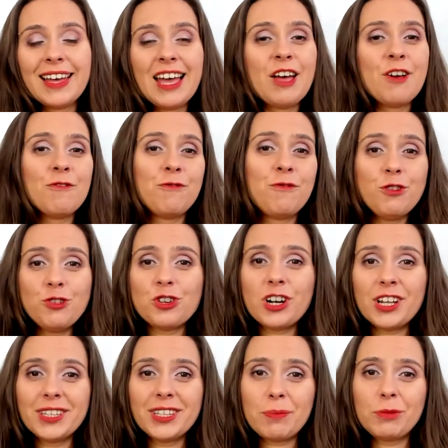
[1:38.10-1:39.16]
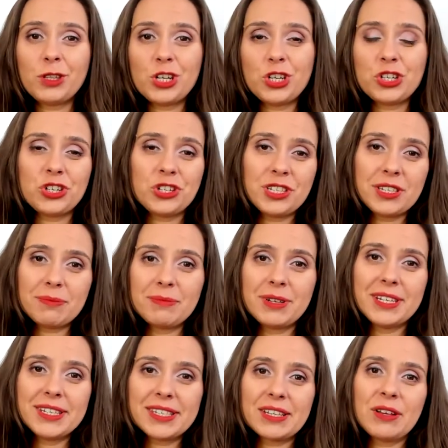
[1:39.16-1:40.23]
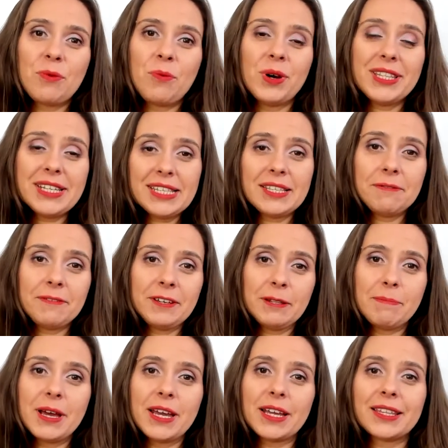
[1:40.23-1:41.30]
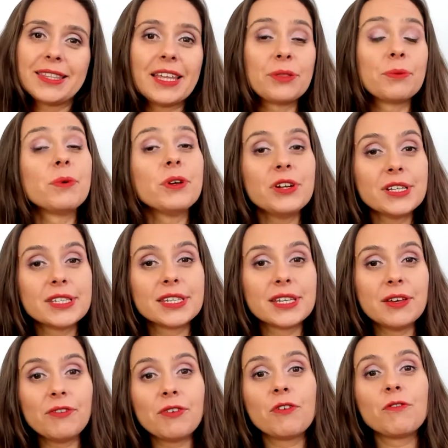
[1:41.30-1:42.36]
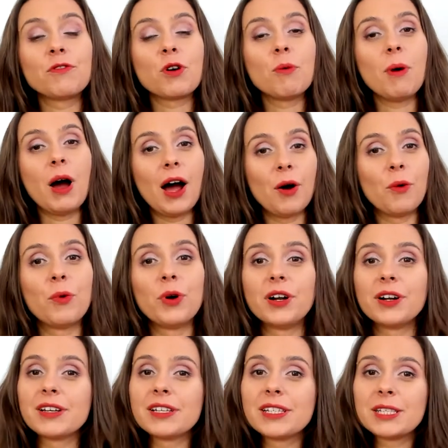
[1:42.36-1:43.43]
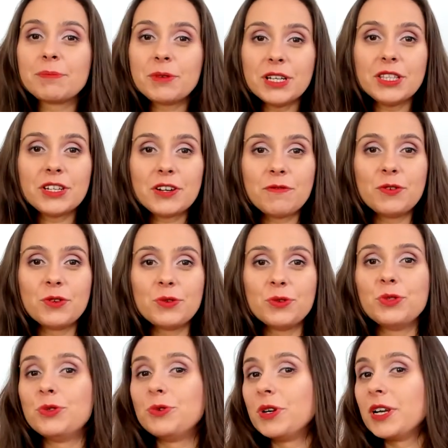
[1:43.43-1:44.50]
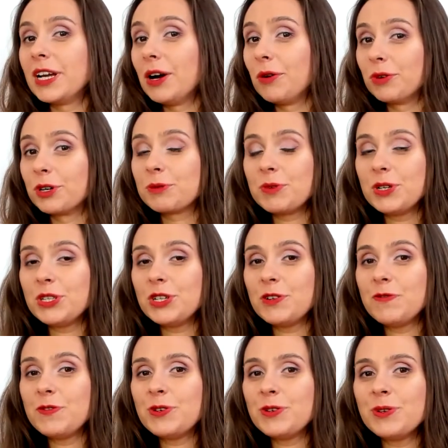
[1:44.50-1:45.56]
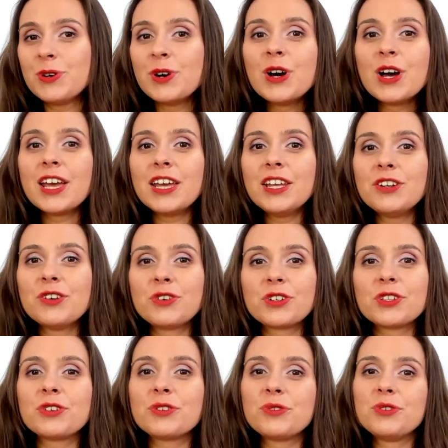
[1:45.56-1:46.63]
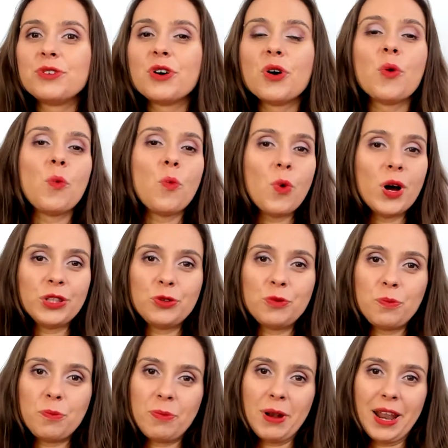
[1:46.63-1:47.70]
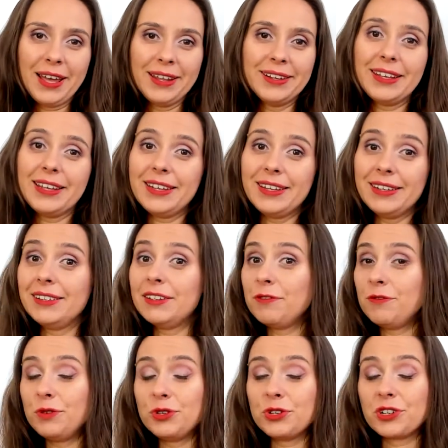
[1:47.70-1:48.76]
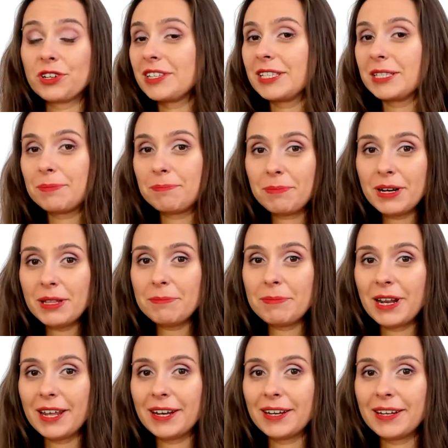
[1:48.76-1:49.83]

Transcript: Future adaptations means what is the feedback that we receive from our sprint review during our sprint review in order to know what to plan in the future sprint planning.